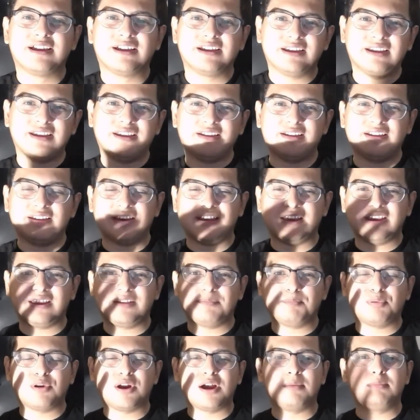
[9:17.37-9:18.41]

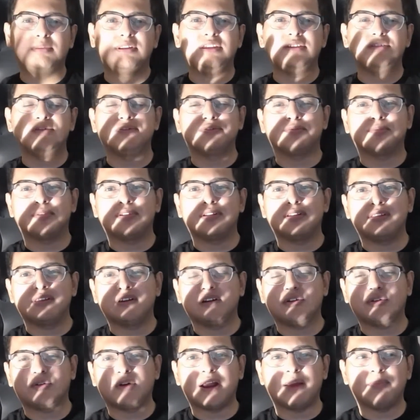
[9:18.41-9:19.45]
and probably use one of the
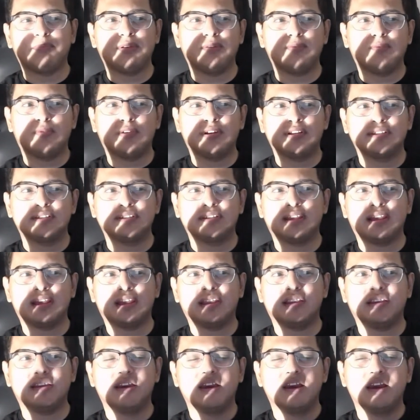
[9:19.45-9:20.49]
crappy ones
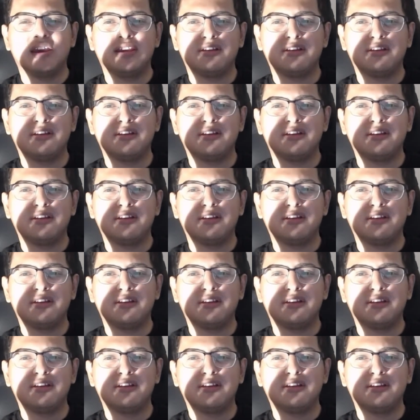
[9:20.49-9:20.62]
that